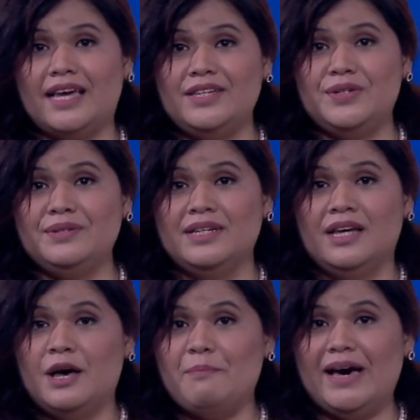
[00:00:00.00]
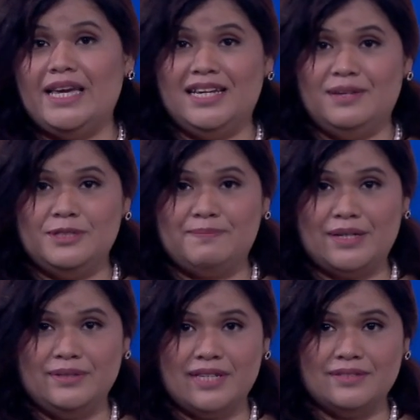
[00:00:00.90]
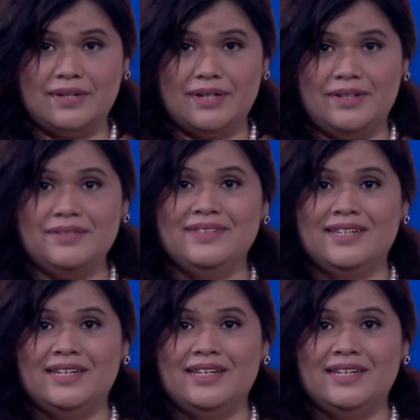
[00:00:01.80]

Thank you. My name is Pandu Sastrowardoyo,